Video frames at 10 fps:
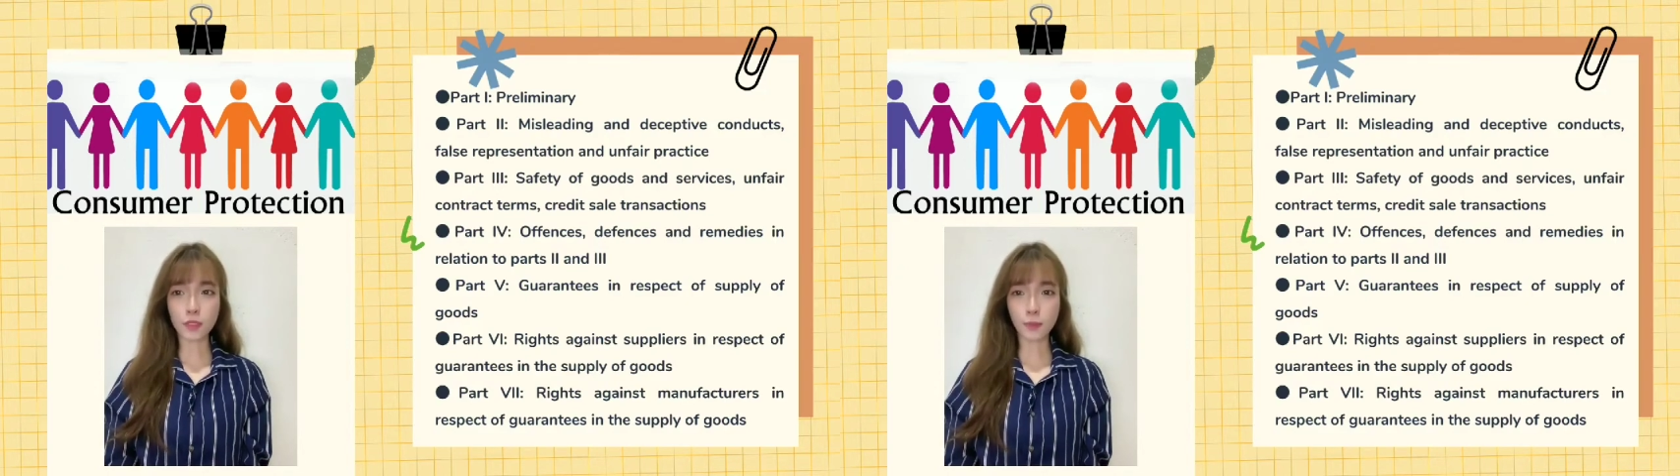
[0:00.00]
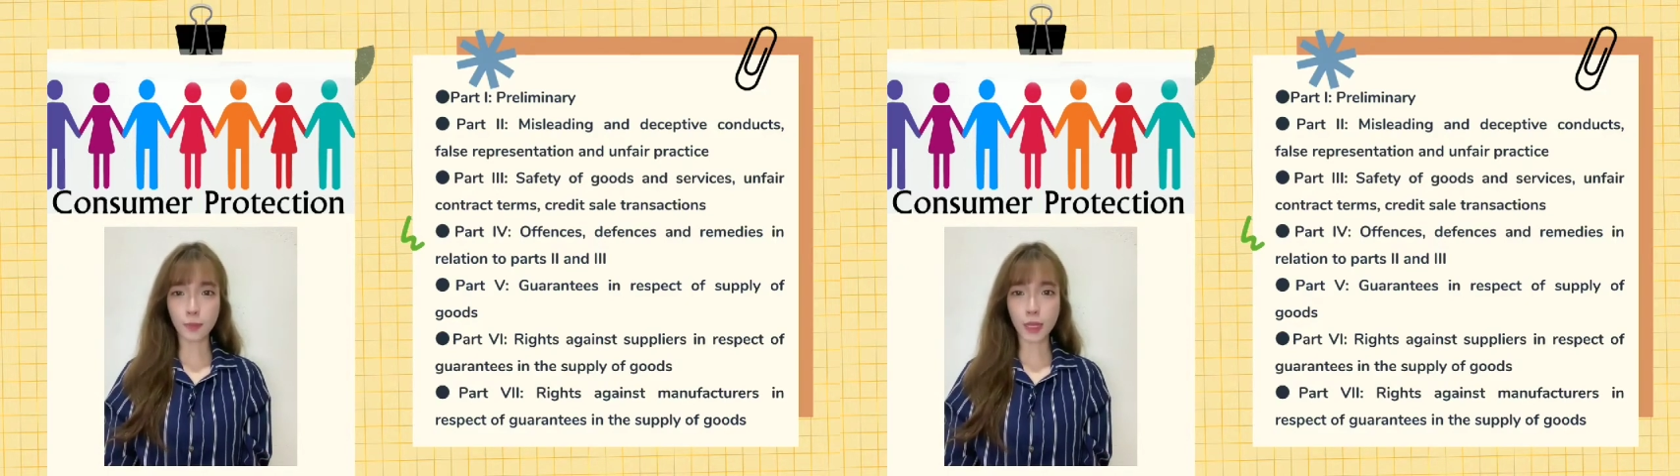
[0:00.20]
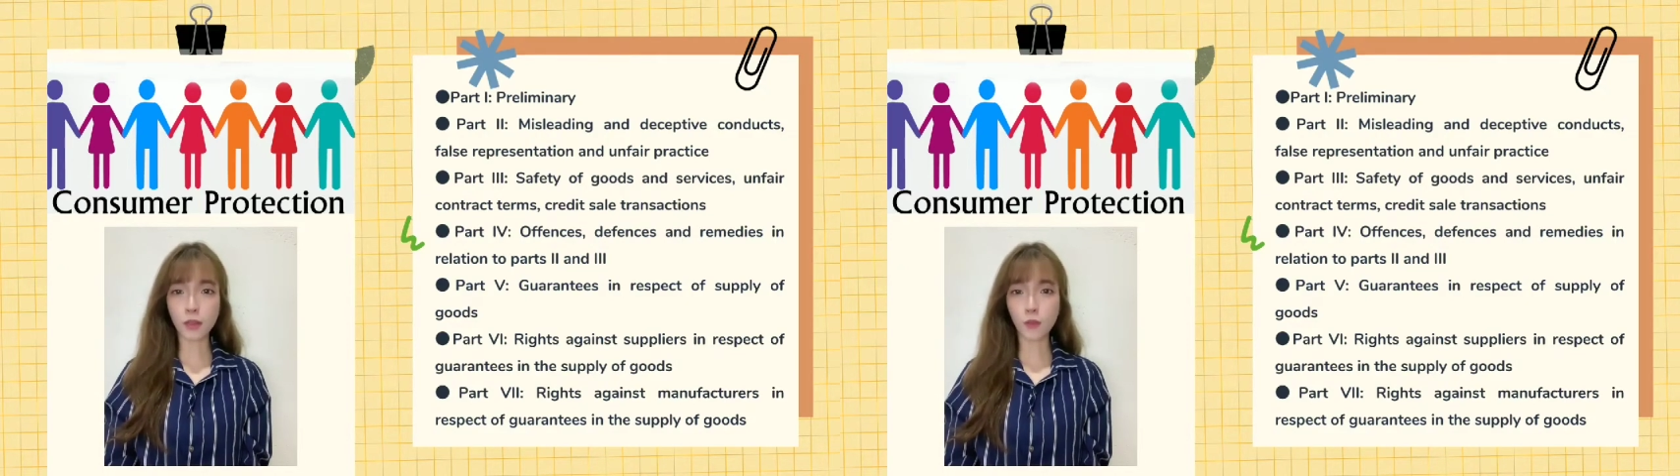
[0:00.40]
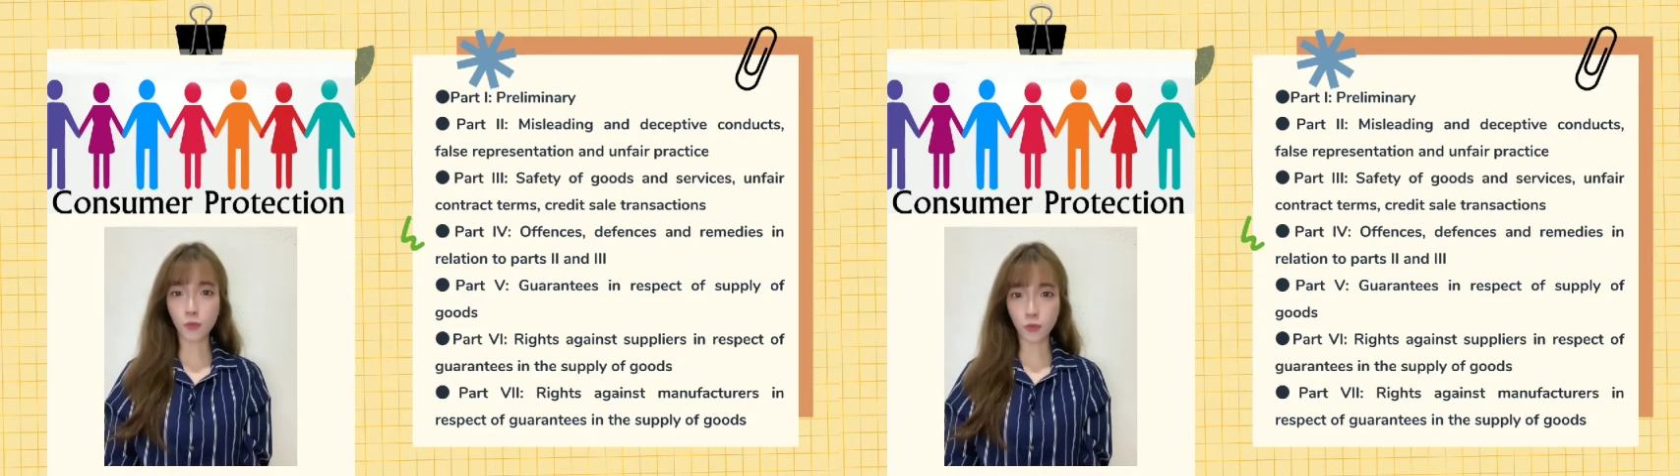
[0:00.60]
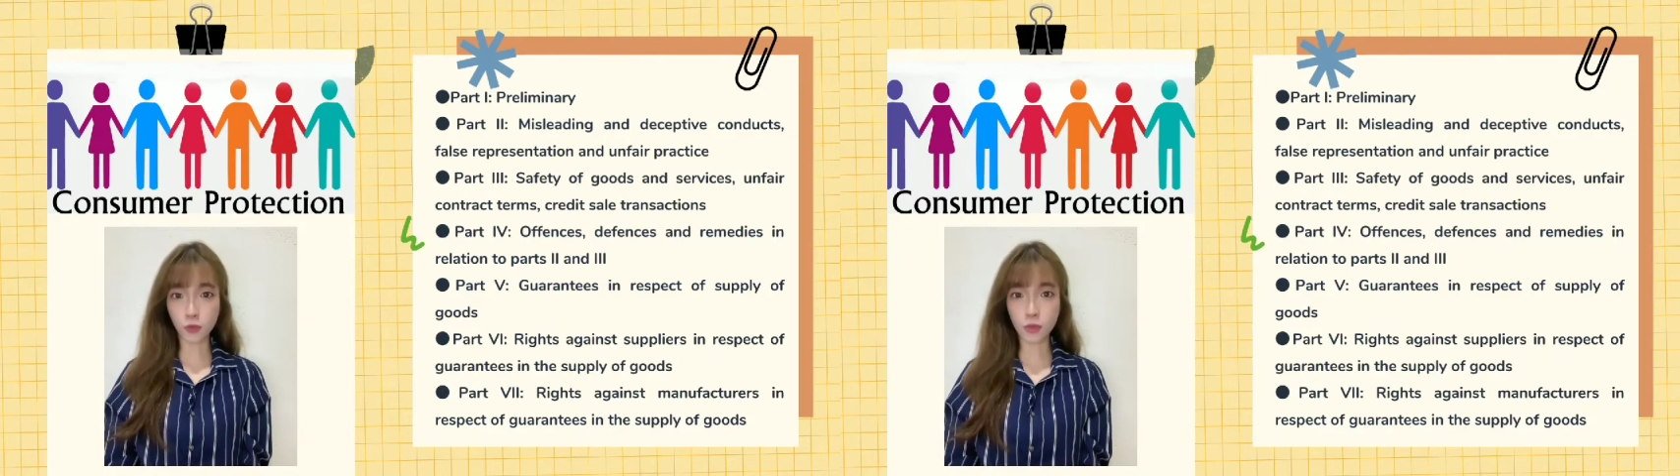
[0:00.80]
of
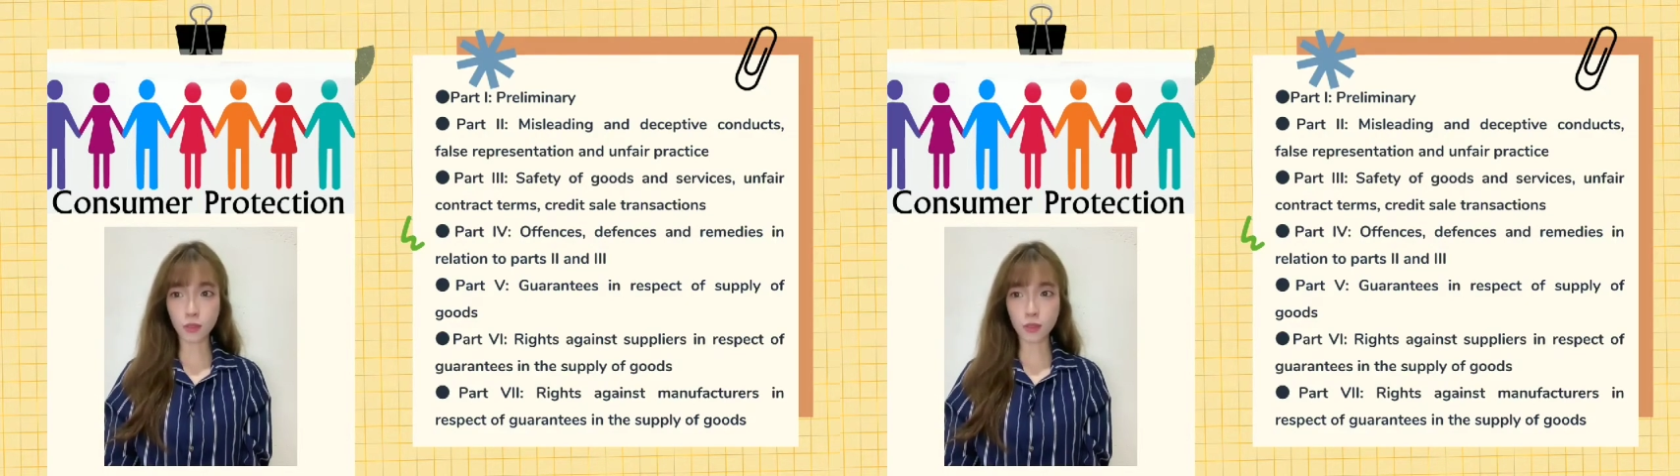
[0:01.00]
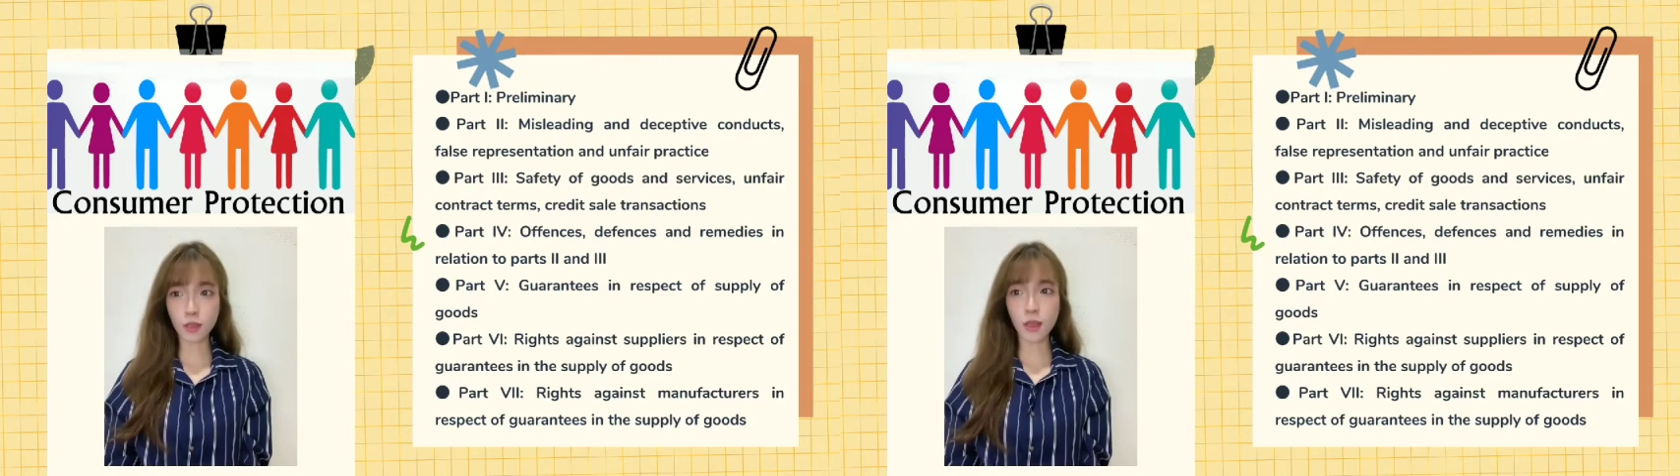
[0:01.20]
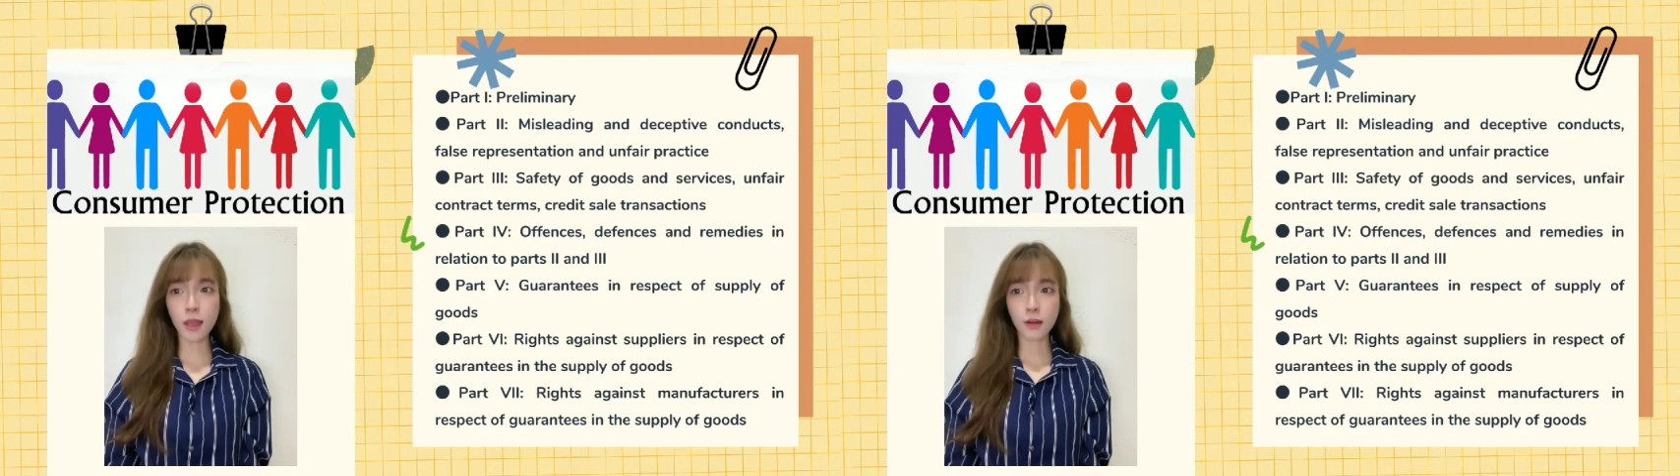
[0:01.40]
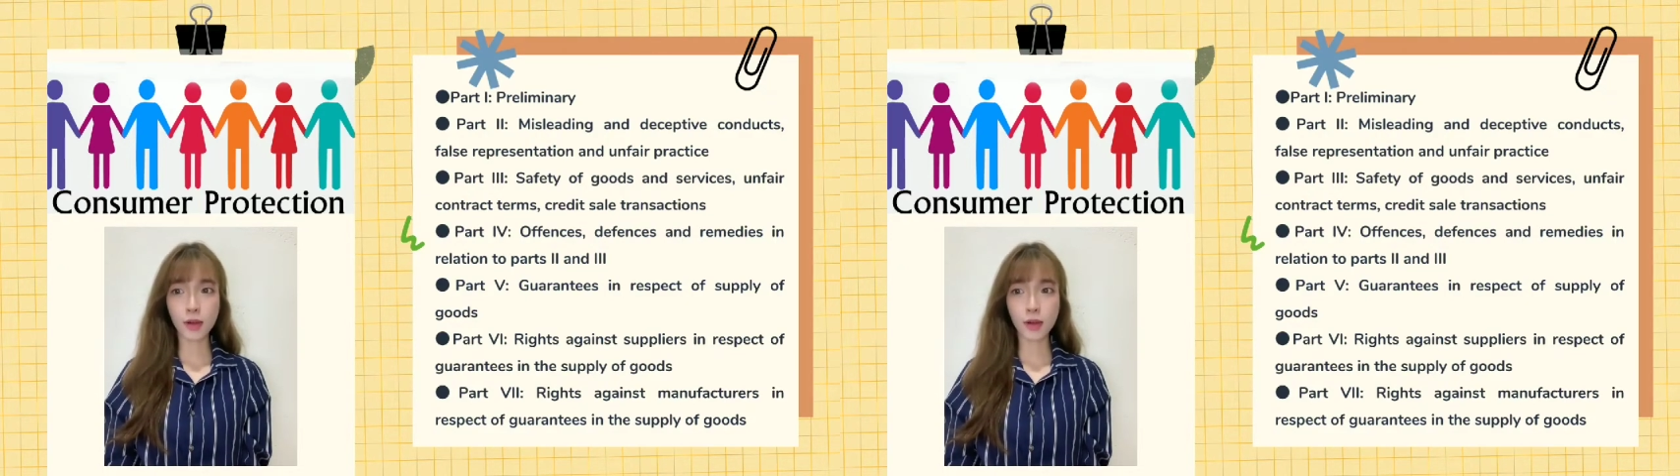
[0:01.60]
supply of goods,